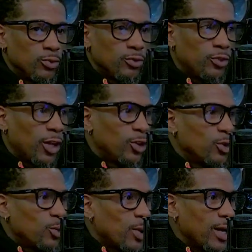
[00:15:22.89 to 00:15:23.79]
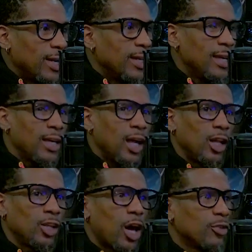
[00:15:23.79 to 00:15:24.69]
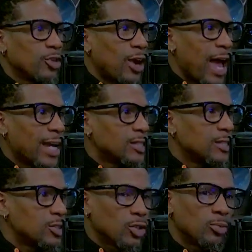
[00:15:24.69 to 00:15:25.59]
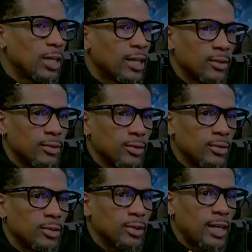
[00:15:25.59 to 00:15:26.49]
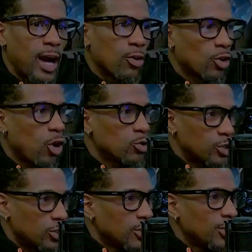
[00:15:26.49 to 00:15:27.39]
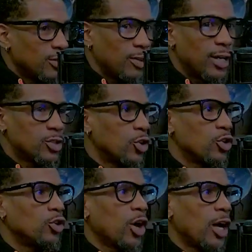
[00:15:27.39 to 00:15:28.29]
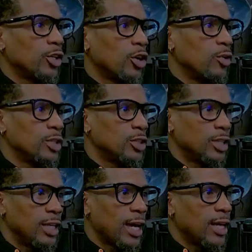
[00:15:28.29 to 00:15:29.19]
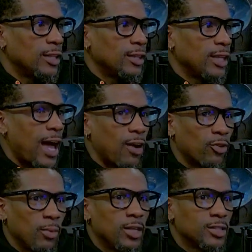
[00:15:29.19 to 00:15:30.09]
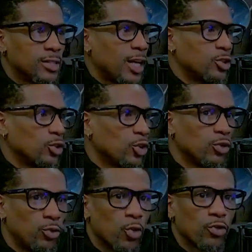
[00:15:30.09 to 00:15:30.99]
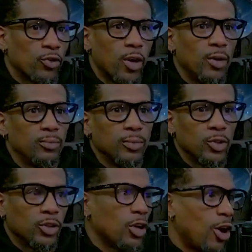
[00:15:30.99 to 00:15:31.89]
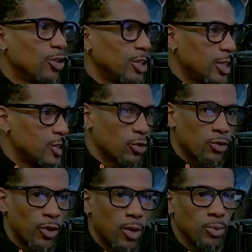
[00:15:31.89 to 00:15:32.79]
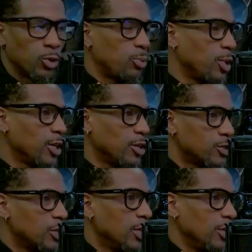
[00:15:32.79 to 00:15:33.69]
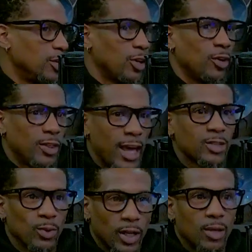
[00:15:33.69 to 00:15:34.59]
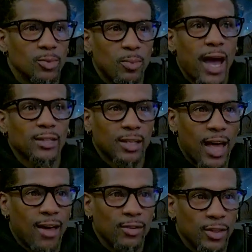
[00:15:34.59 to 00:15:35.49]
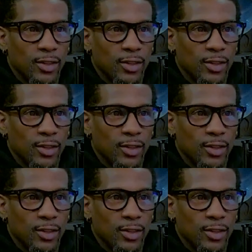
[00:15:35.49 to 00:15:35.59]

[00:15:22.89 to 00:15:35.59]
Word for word: follow the way, mm. a lot of your actions is going to be counterculture. Right. So you're not going to get the affirmations that you're looking for from your colleagues or from your peers. Yeah. You know, and that's when it comes back to having